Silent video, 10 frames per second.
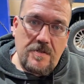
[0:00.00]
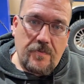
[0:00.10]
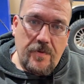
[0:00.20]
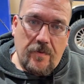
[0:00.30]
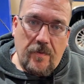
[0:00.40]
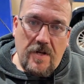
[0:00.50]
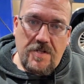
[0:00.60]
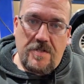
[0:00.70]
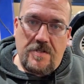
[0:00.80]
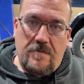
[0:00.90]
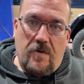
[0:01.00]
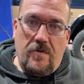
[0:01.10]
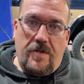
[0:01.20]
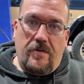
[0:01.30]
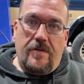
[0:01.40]
we were watching some
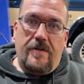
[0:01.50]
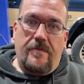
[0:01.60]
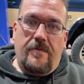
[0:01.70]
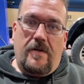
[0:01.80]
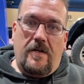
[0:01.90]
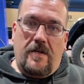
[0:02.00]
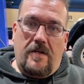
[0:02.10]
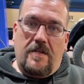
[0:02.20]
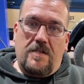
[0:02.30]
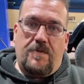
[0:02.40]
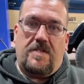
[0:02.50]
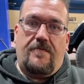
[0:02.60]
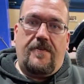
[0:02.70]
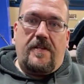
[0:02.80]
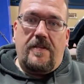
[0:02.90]
Roadkill there,
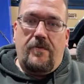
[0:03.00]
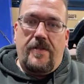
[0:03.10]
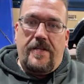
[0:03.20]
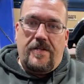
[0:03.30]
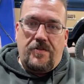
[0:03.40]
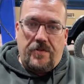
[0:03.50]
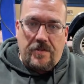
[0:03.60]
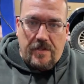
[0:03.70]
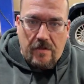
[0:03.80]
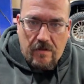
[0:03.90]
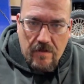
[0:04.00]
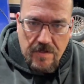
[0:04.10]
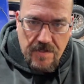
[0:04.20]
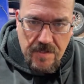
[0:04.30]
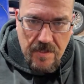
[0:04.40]
specifically when they took the
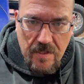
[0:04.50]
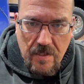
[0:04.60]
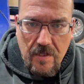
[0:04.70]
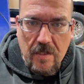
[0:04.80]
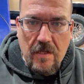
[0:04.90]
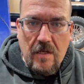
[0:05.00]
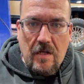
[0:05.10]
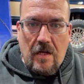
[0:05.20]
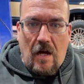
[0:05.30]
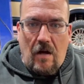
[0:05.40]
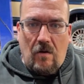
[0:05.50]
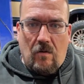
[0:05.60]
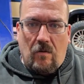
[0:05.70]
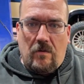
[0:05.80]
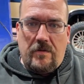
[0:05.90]
cars.
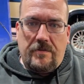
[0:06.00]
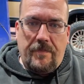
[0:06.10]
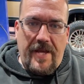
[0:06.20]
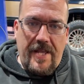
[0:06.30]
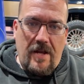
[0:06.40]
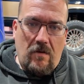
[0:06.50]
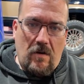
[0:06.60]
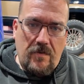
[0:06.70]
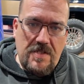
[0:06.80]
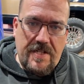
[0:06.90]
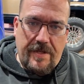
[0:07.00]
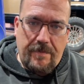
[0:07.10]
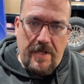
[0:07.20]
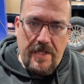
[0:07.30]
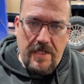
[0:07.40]
Oh man, I'll always take
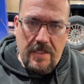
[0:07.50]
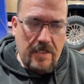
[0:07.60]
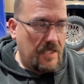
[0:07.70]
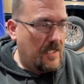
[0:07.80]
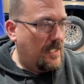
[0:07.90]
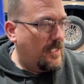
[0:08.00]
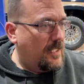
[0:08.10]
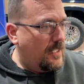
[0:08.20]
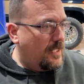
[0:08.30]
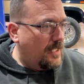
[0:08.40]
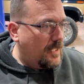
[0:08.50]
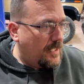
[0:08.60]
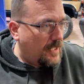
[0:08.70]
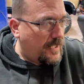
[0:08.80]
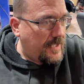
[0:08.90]
money.
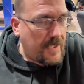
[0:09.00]
I'm